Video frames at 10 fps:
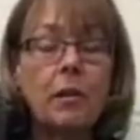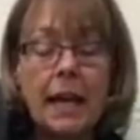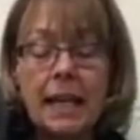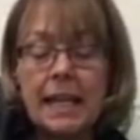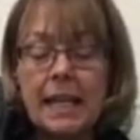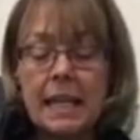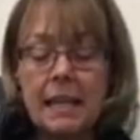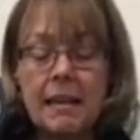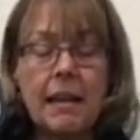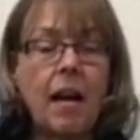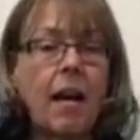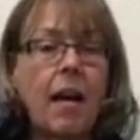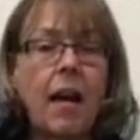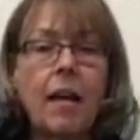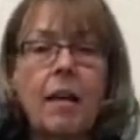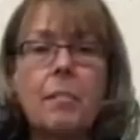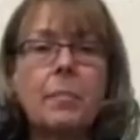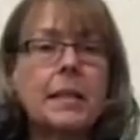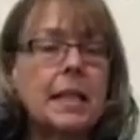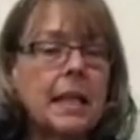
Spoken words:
And if you've got any